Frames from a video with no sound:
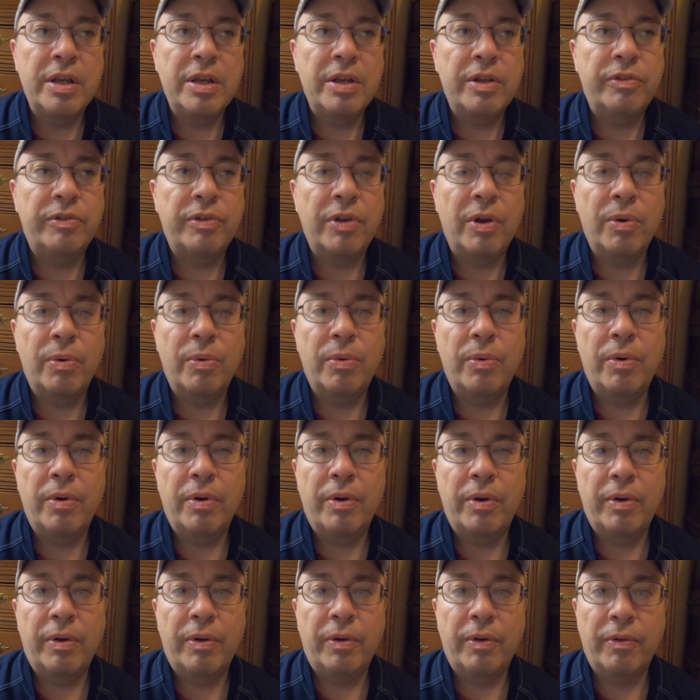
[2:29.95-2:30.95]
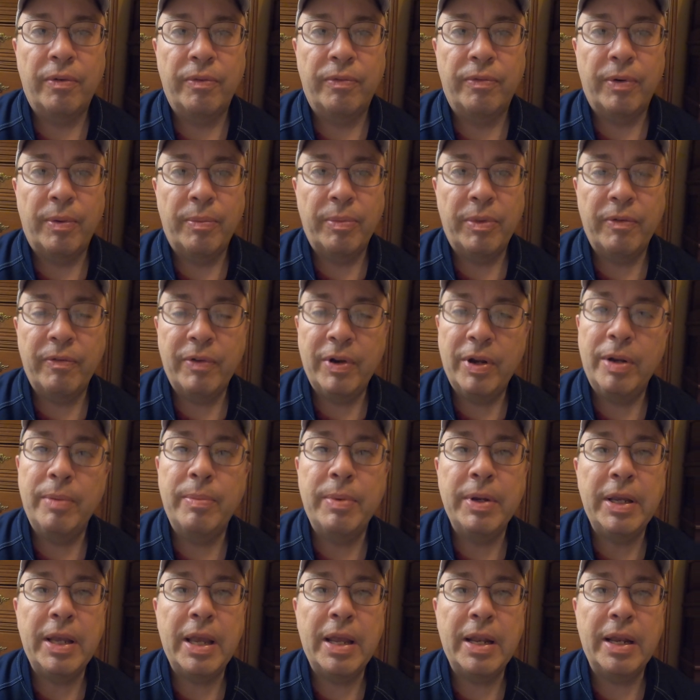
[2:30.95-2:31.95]
So from the very
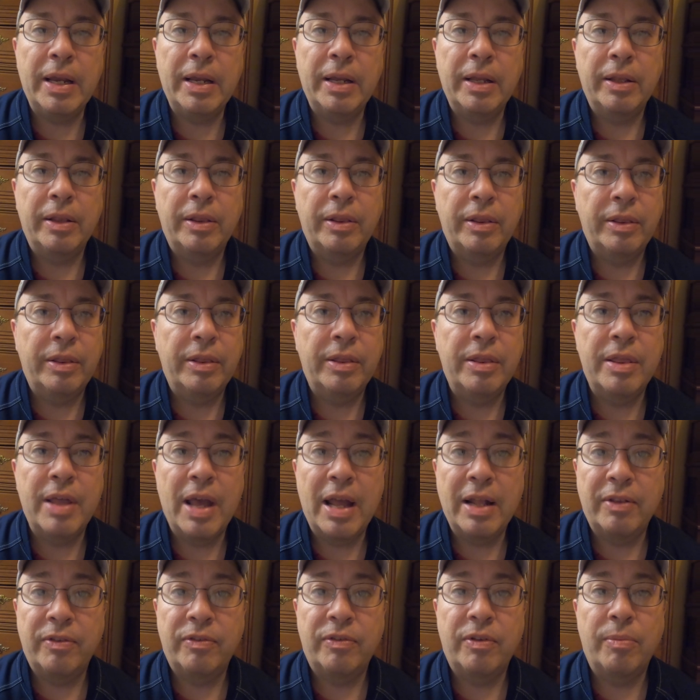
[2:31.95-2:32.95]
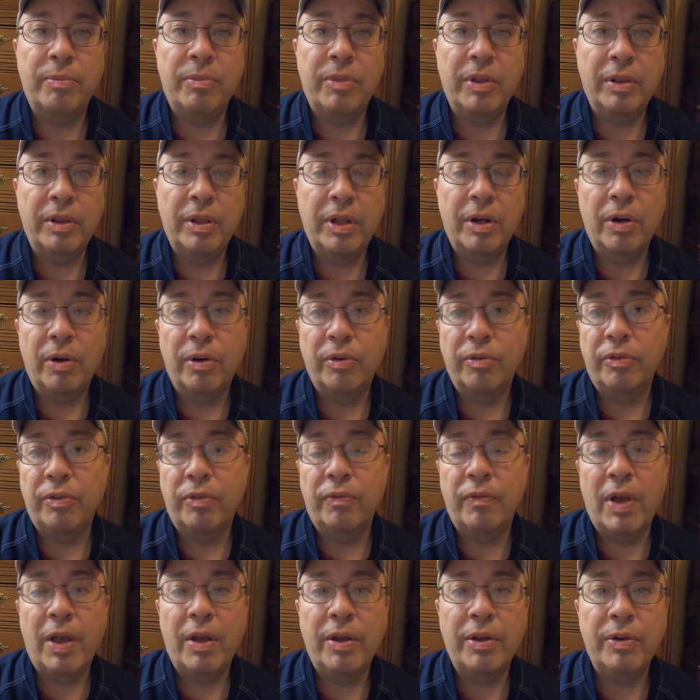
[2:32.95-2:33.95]
beginning, that's something that hurts
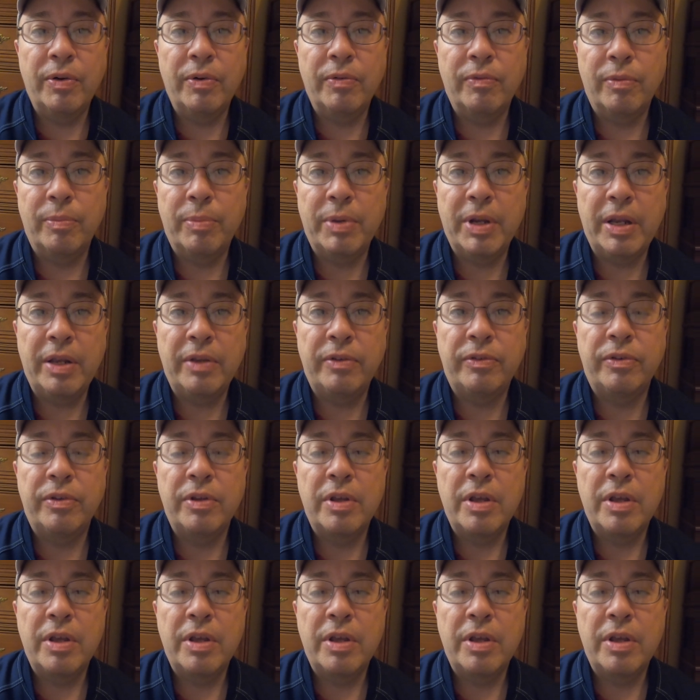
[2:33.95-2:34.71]
the value of a piece.